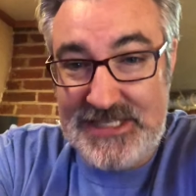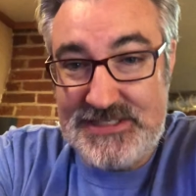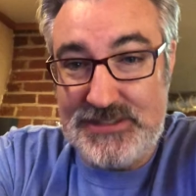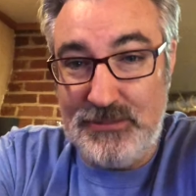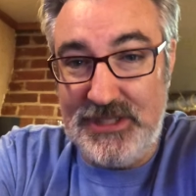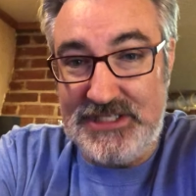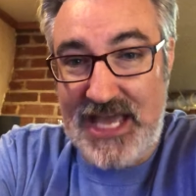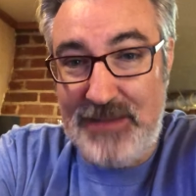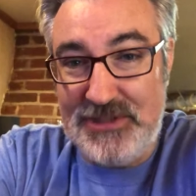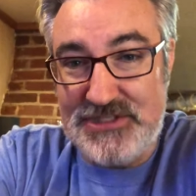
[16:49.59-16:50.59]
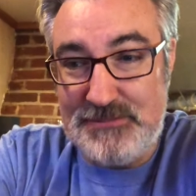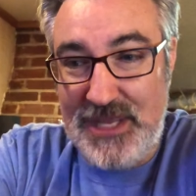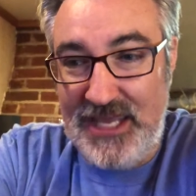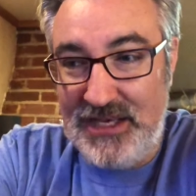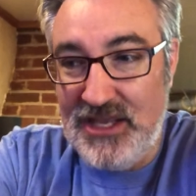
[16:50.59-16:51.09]
So by the time it's
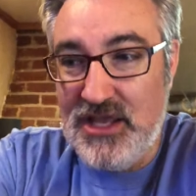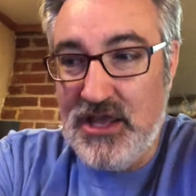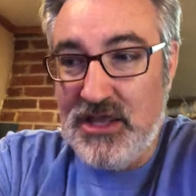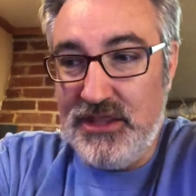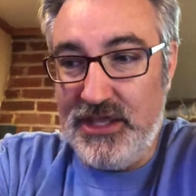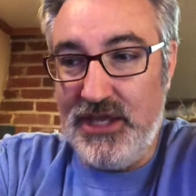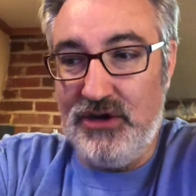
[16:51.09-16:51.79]
made, you get